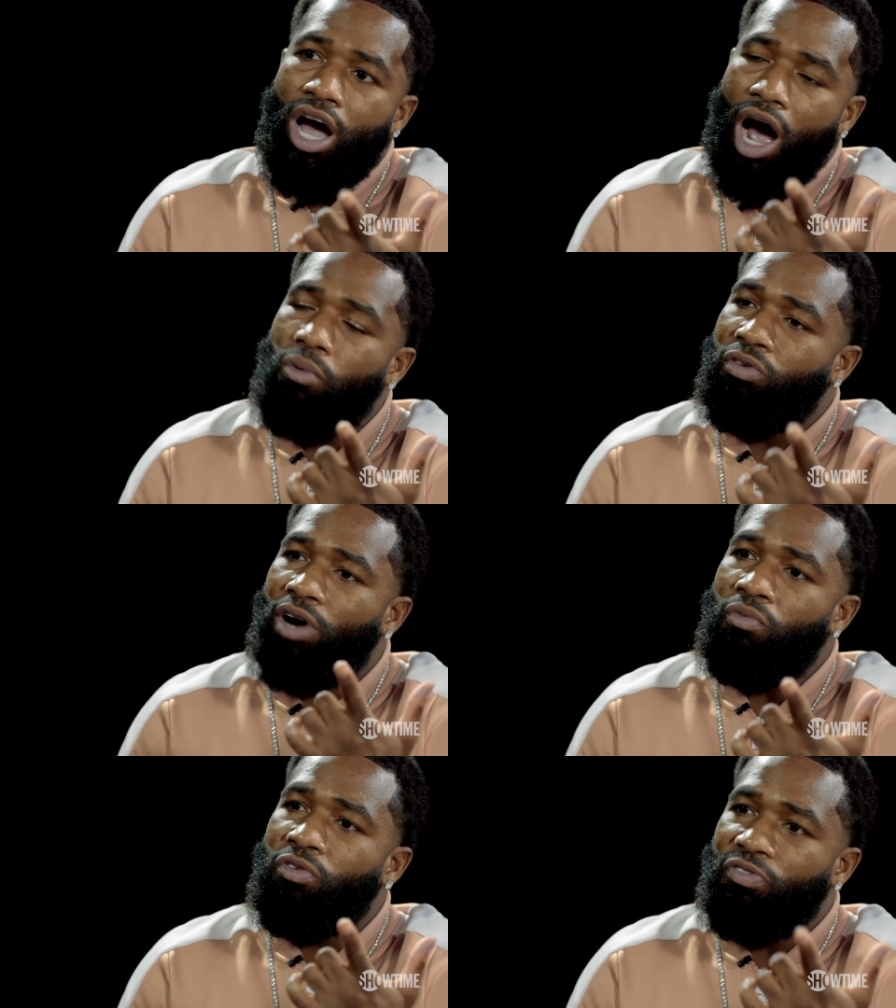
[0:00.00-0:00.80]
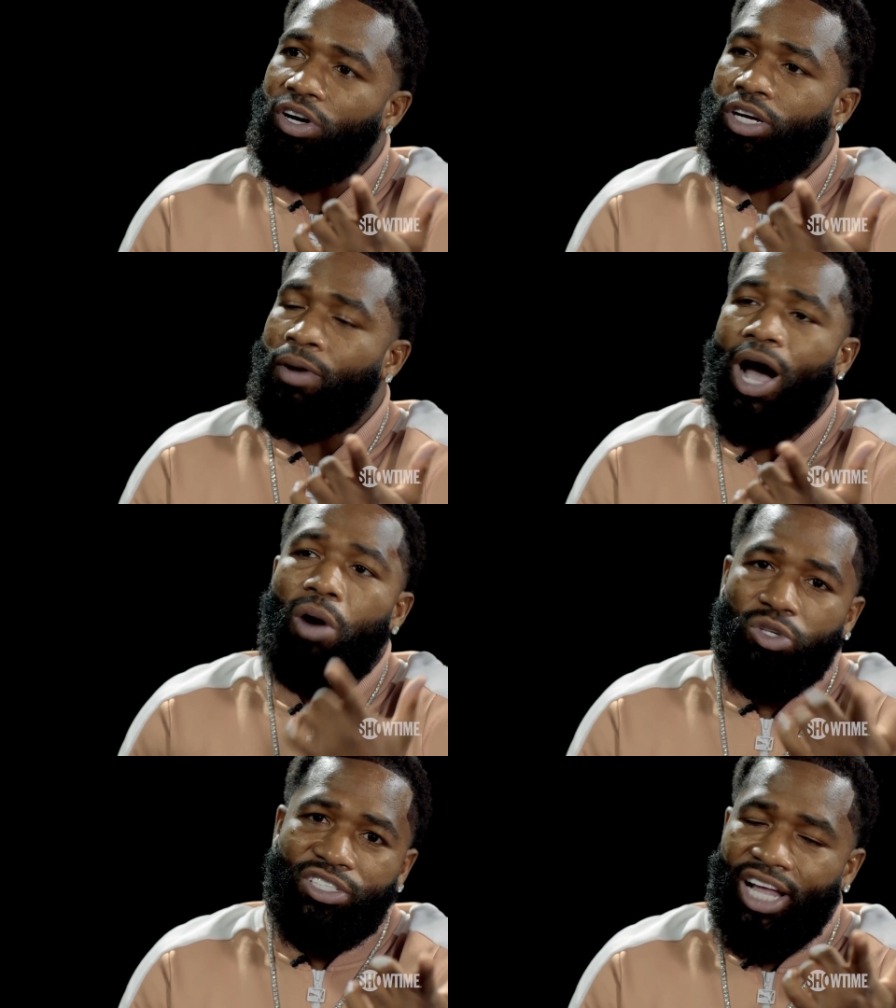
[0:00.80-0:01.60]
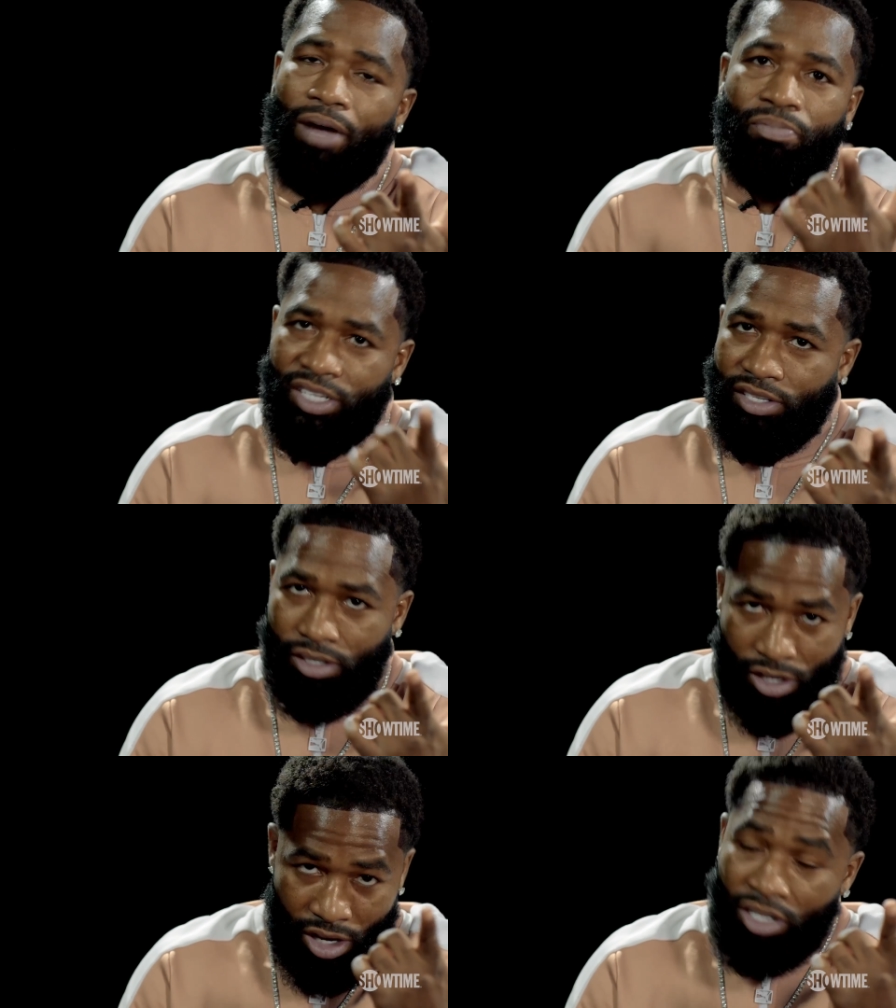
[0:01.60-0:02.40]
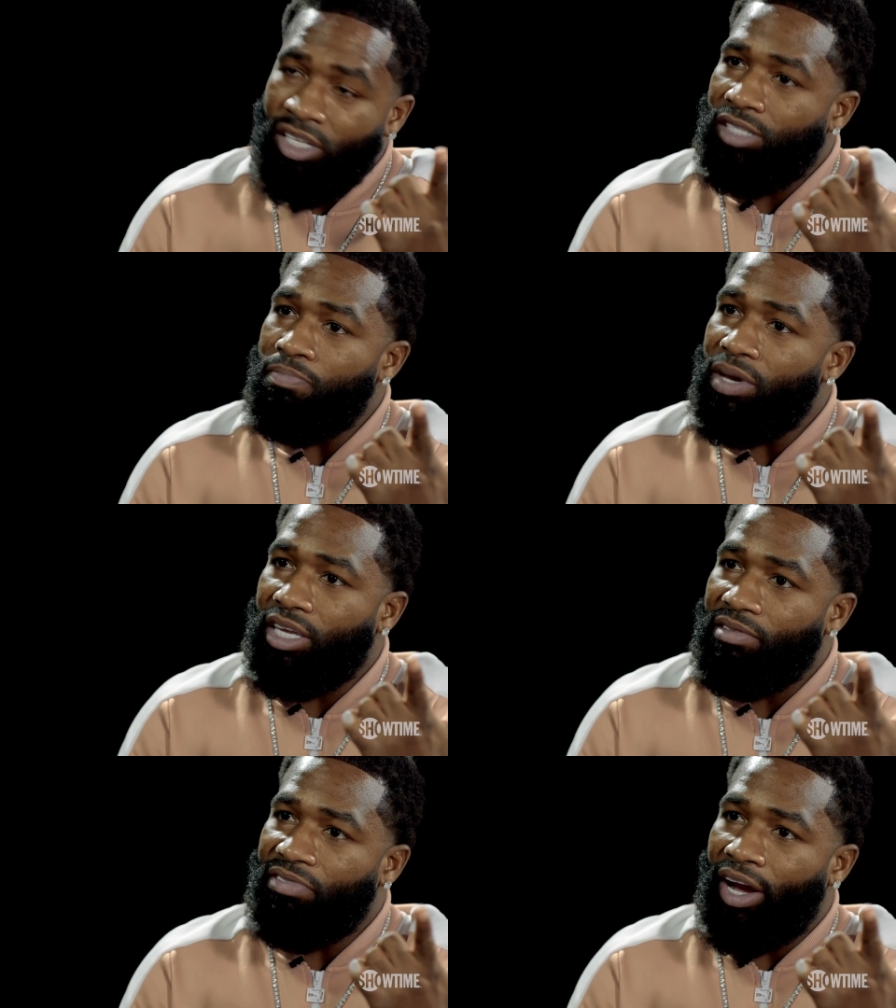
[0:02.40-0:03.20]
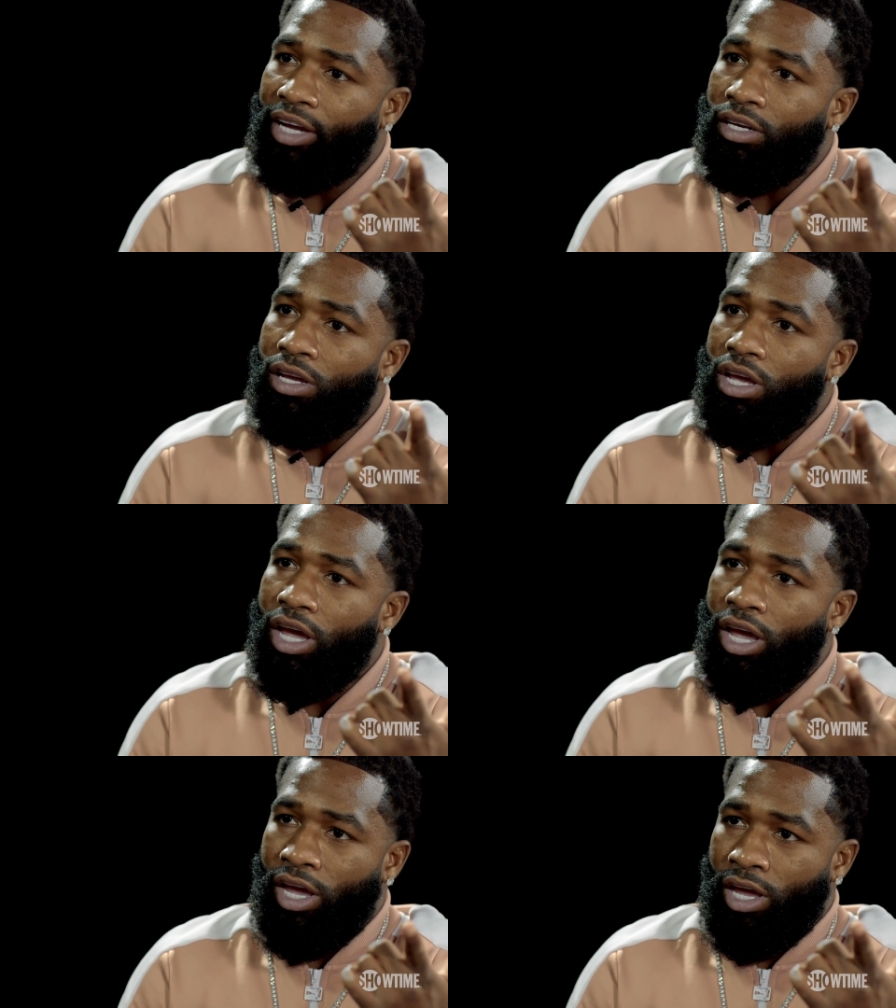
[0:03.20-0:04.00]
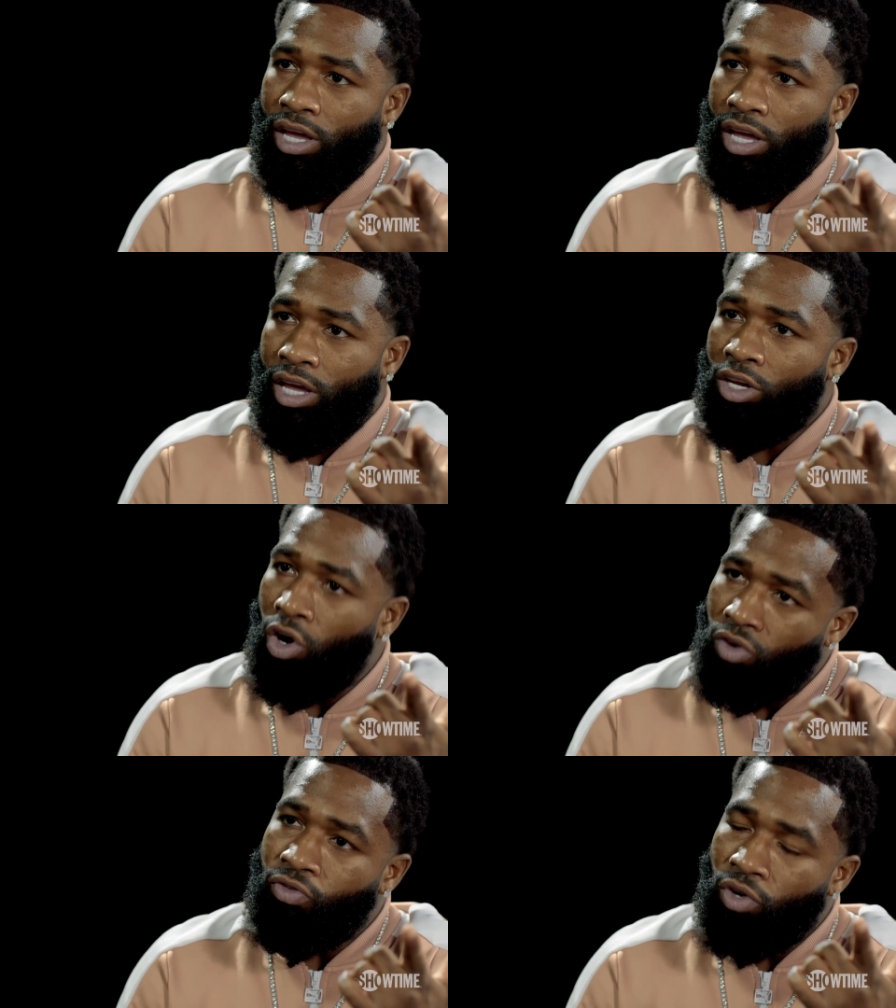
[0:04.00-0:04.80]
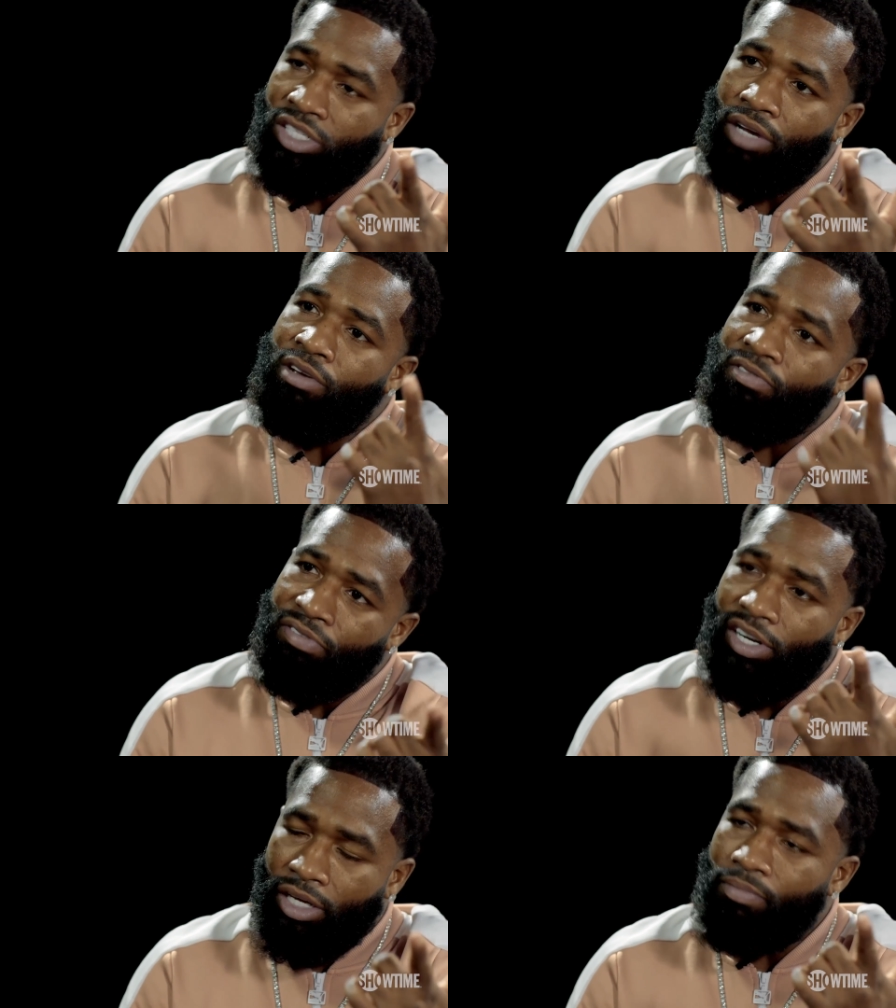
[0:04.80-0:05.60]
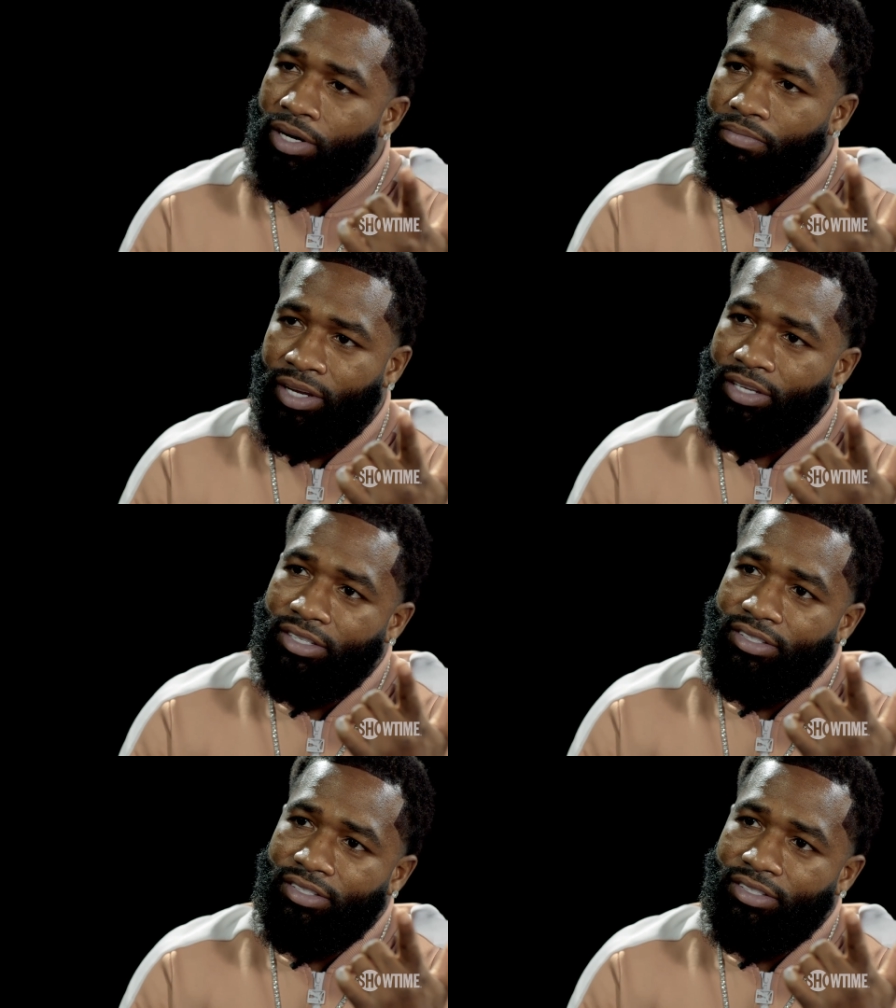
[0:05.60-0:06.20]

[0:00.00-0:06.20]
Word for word: I, I will I will fuck him. I will stop this this Mickey fight and, and go to forty seven and fuck him up, man.